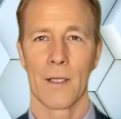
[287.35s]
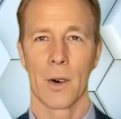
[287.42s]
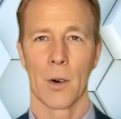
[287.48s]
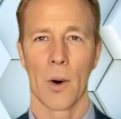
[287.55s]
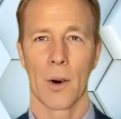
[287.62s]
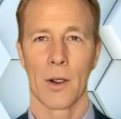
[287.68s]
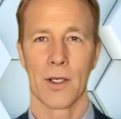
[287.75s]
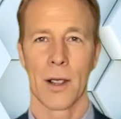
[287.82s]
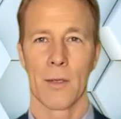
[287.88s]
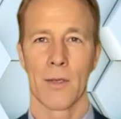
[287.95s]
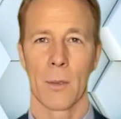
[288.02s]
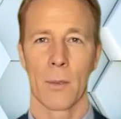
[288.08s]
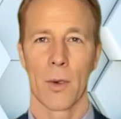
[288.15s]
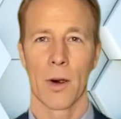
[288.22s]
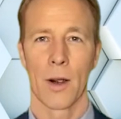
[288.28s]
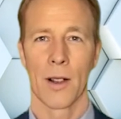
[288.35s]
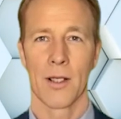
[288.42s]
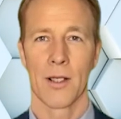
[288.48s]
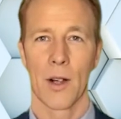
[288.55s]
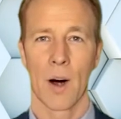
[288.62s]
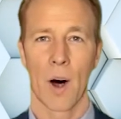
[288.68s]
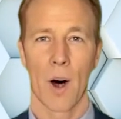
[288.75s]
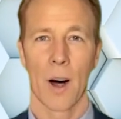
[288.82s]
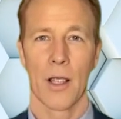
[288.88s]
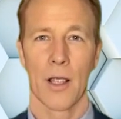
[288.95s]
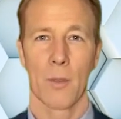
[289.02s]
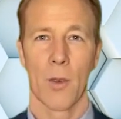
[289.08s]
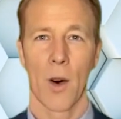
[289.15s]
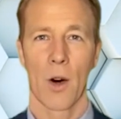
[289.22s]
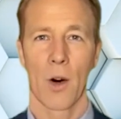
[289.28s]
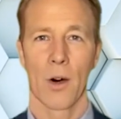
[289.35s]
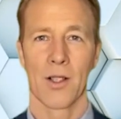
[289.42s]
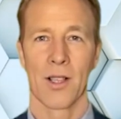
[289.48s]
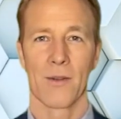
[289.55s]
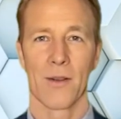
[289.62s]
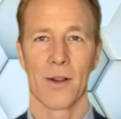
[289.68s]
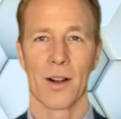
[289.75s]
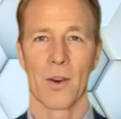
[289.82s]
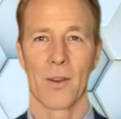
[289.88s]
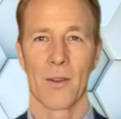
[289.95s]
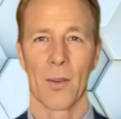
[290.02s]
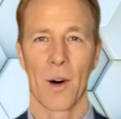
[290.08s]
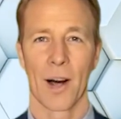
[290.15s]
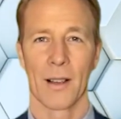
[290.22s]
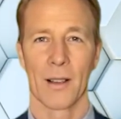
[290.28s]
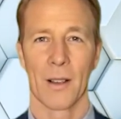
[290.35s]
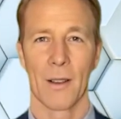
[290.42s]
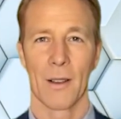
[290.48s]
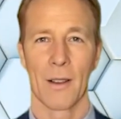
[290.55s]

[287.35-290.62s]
the quality of the product is the highest priority for you, right?